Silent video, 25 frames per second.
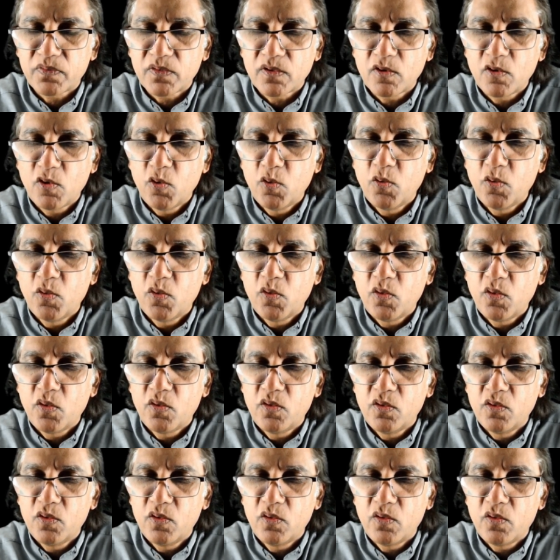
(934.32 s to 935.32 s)

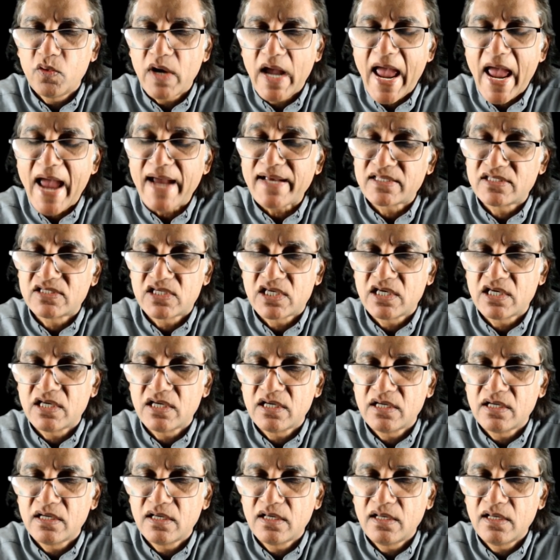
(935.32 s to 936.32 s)
who act
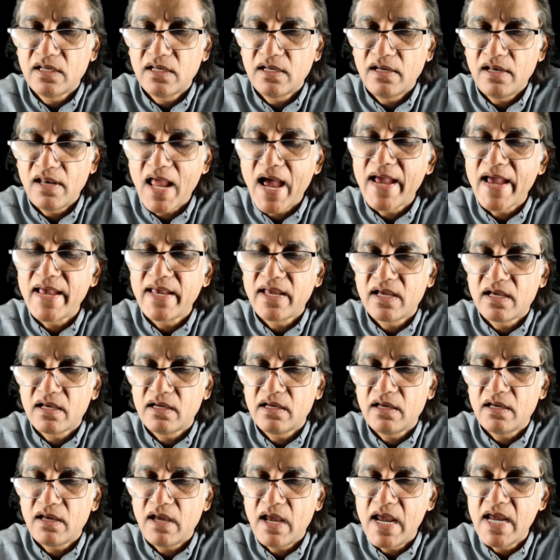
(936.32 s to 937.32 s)
like
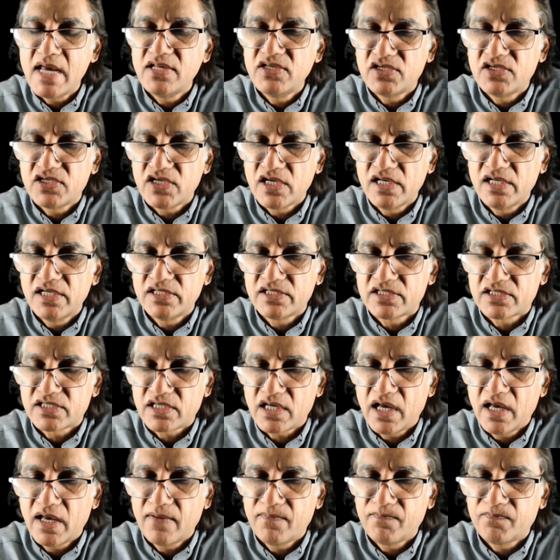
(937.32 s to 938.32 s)
angels
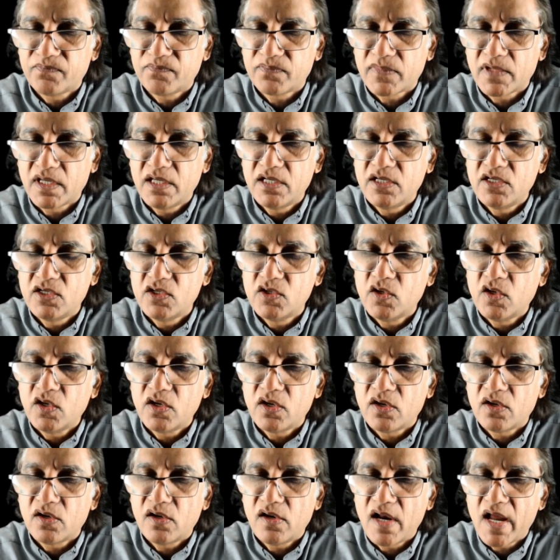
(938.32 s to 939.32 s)
in
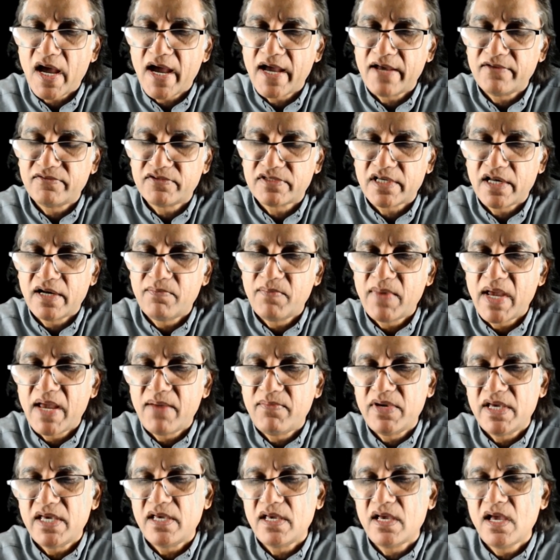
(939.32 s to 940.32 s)
your lives, and
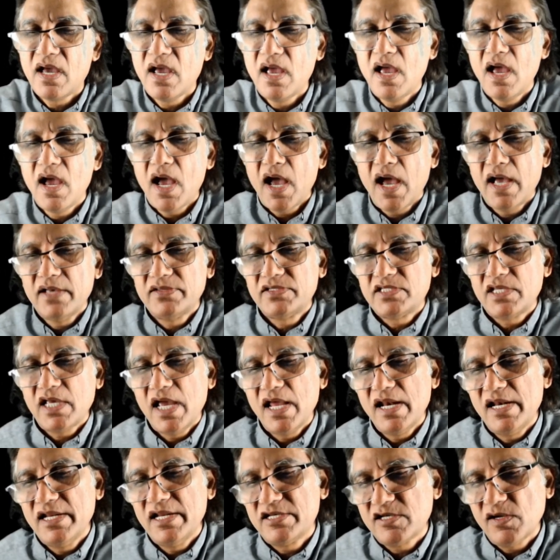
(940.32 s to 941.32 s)
maybe
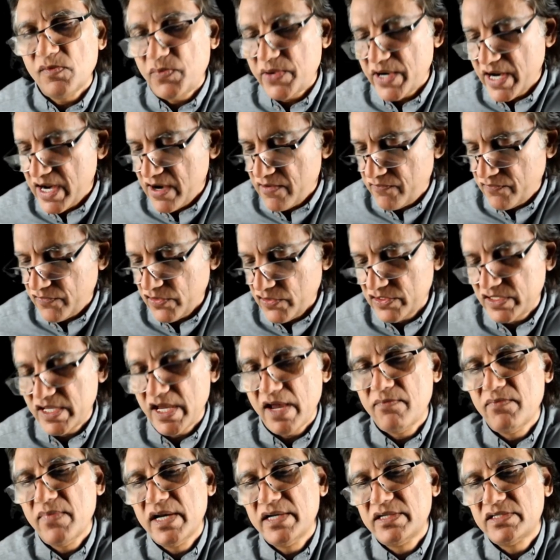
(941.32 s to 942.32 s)
say a little prayer for
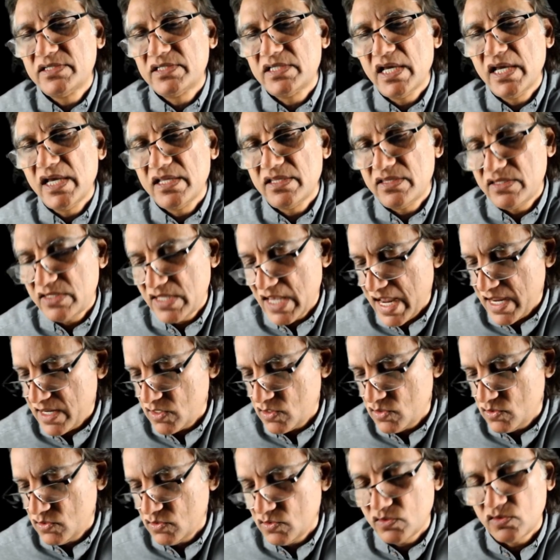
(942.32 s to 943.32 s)
them and say
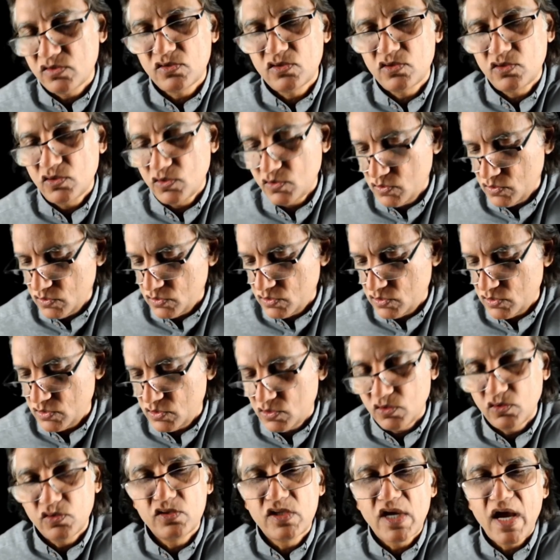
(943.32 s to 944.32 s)
thank you
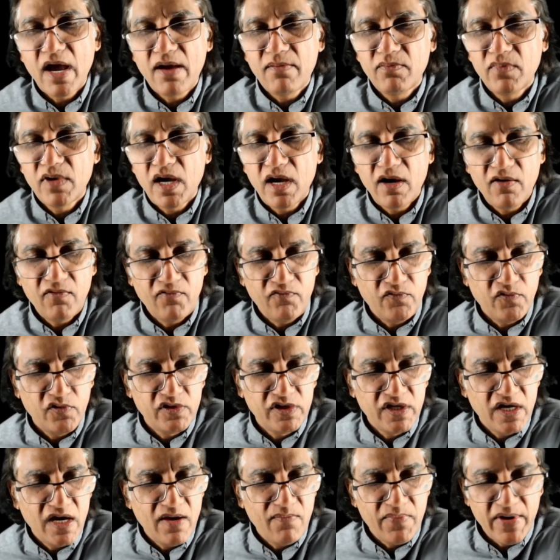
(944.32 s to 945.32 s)
to them for
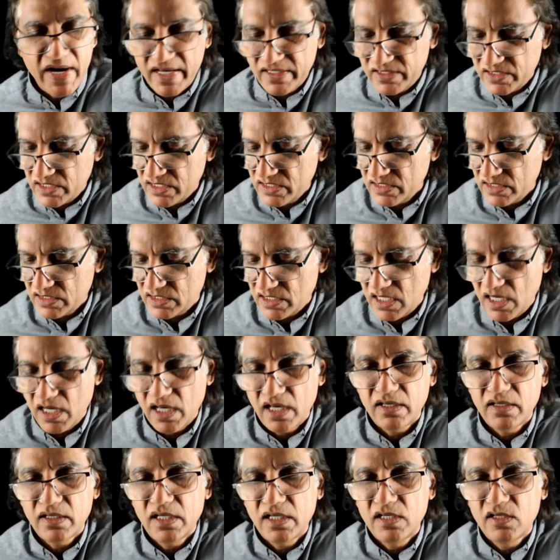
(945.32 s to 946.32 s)
their presence
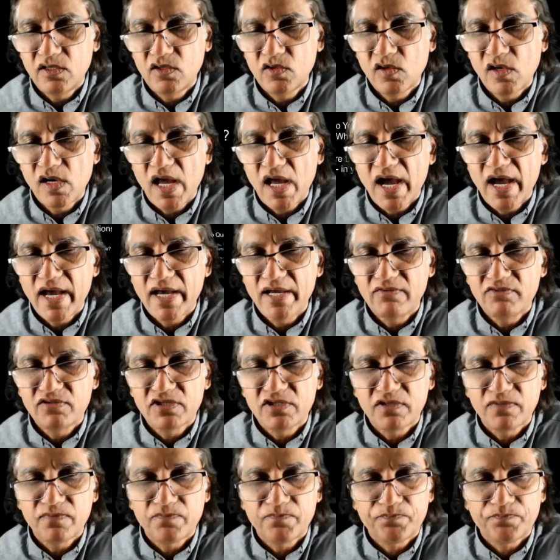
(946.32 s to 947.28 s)
in your lives.